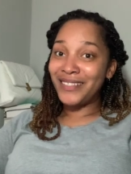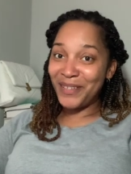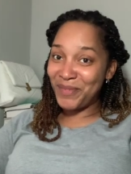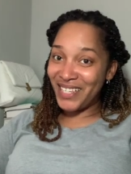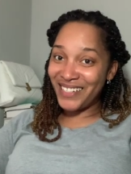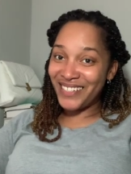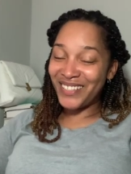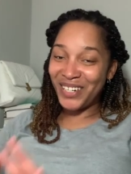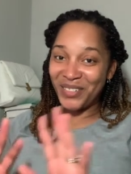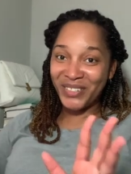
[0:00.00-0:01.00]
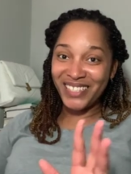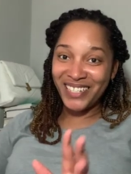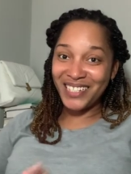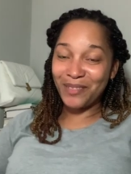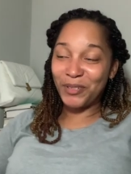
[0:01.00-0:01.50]
let me get started with the
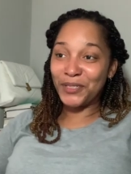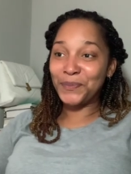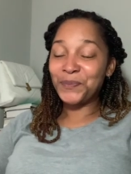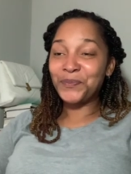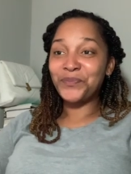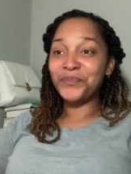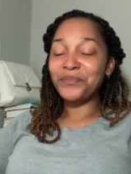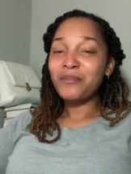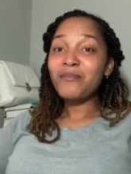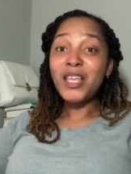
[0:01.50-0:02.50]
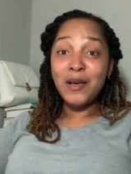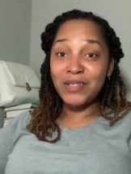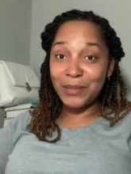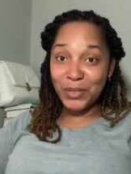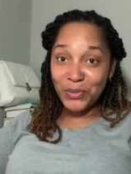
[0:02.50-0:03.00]
testimony. On
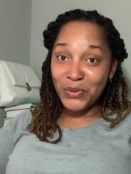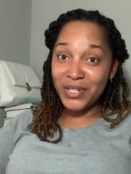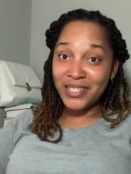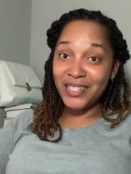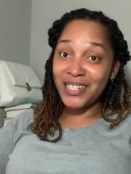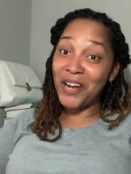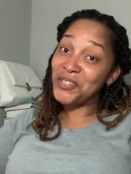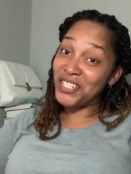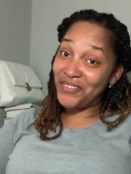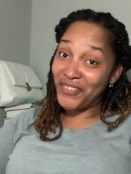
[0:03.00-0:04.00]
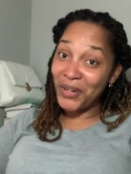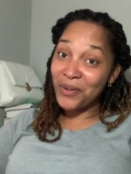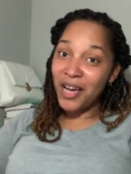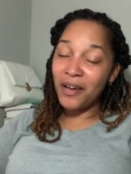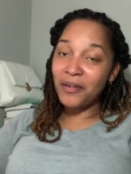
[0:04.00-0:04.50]
September 26th, I received a phone
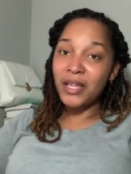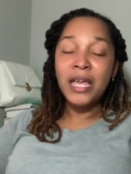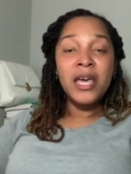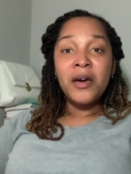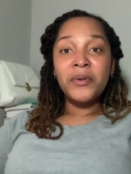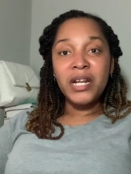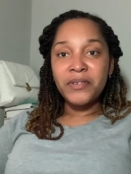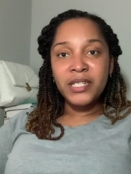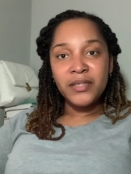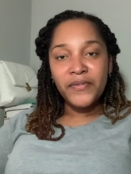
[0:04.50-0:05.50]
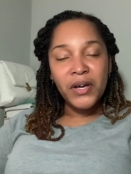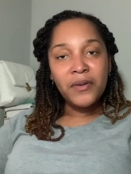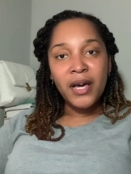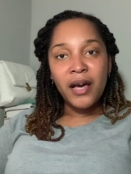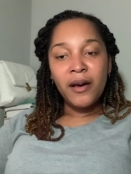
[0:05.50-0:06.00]
call. When I received the
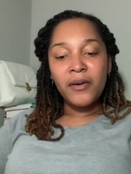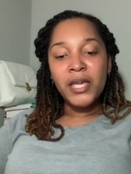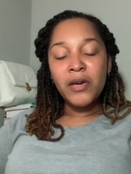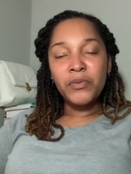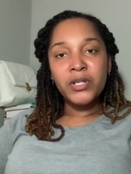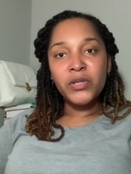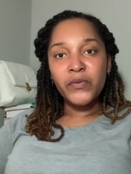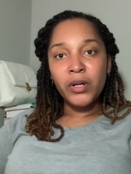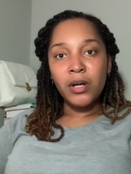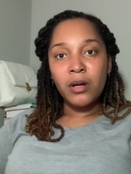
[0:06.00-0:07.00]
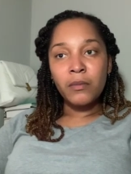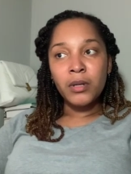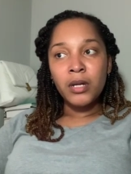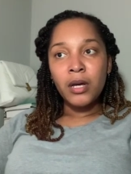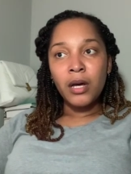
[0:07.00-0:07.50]
phone call, it was from
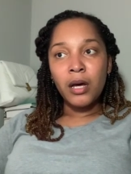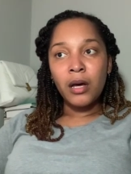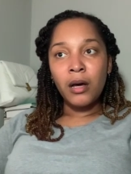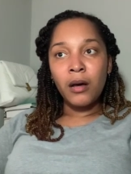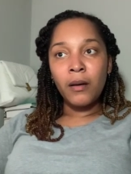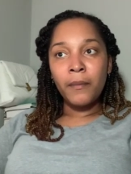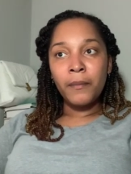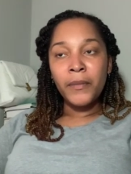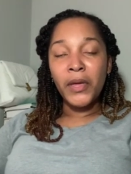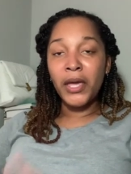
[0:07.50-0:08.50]
um,